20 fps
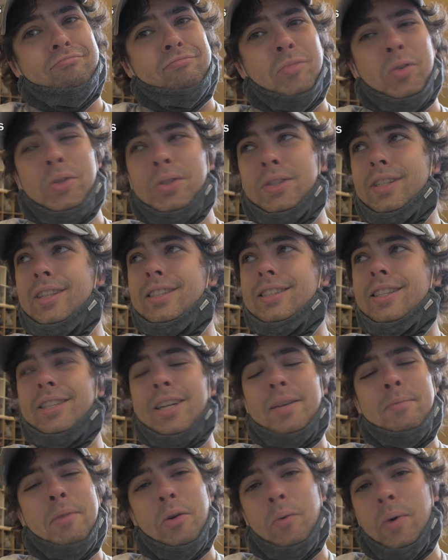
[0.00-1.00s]
We'll see. Is this
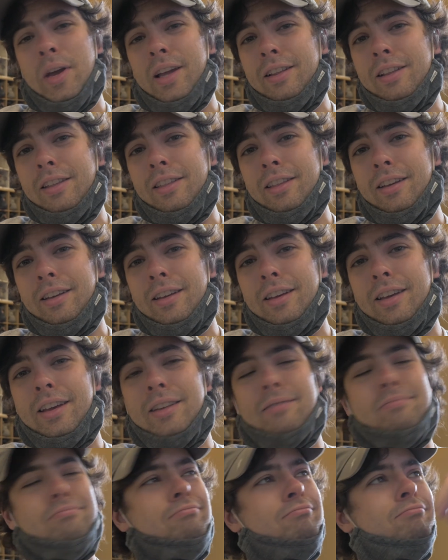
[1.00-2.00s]
gonna be a weekly thing
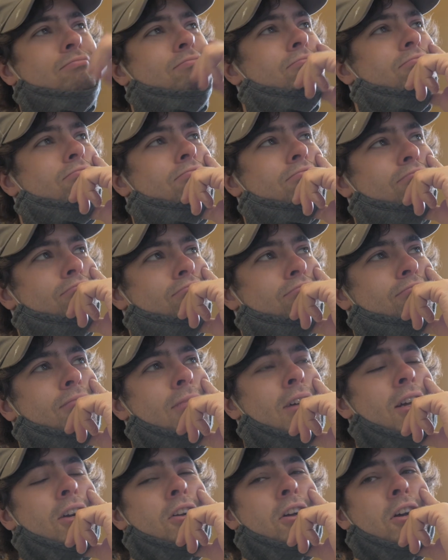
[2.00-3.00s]
again?
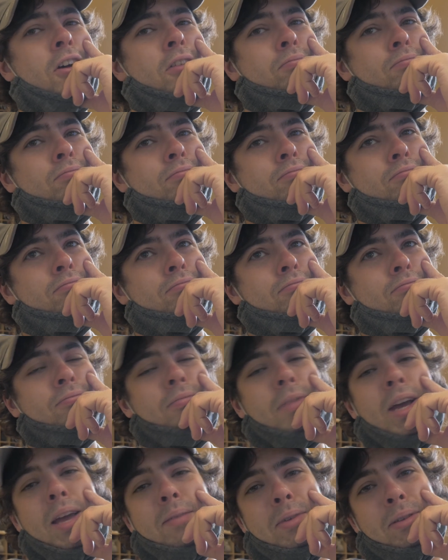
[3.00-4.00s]
I don't know.
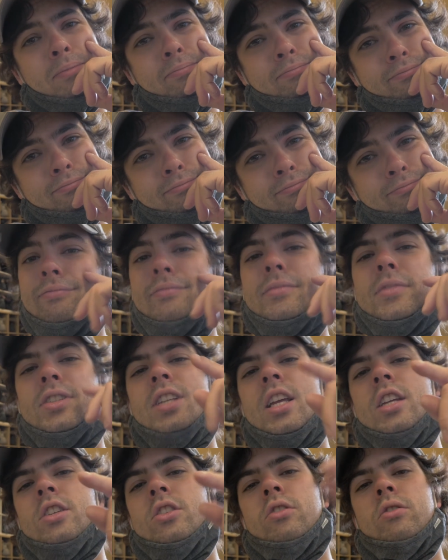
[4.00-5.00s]
Maybe.
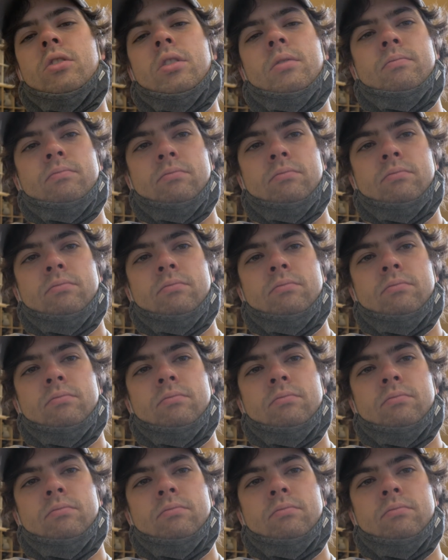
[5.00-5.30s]
Stay tuned.